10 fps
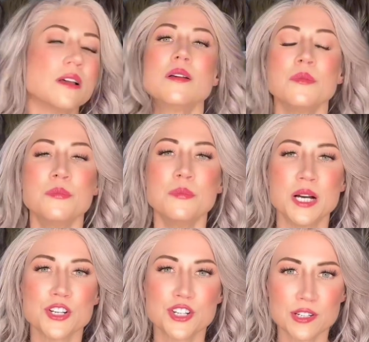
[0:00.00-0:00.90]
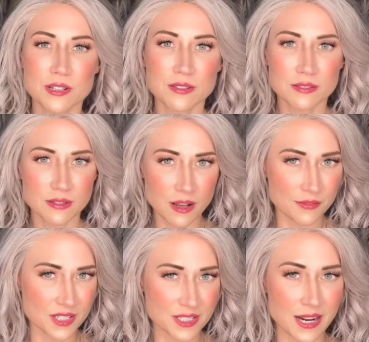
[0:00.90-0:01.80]
much of a
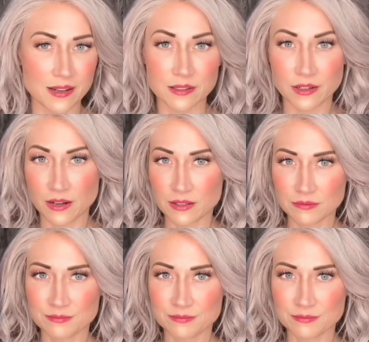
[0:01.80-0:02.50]
style at all.